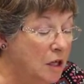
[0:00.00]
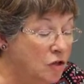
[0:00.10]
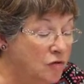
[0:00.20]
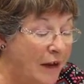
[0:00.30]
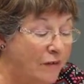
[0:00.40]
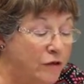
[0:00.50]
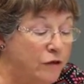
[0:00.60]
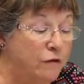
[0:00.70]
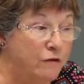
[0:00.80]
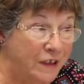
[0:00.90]
A draft
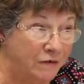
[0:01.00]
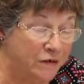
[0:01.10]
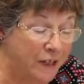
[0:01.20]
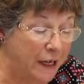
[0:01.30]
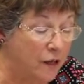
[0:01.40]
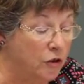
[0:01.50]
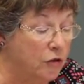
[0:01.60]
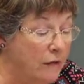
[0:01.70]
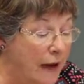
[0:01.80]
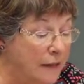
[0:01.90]
of 50
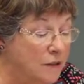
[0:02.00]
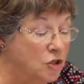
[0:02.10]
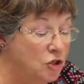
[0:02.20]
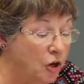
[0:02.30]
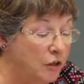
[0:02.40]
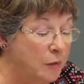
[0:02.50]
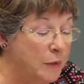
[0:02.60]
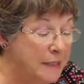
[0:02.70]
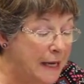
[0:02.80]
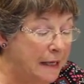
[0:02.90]
other ranks joined the
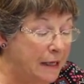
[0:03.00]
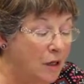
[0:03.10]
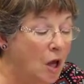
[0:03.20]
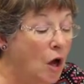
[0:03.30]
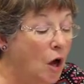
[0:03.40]
battalion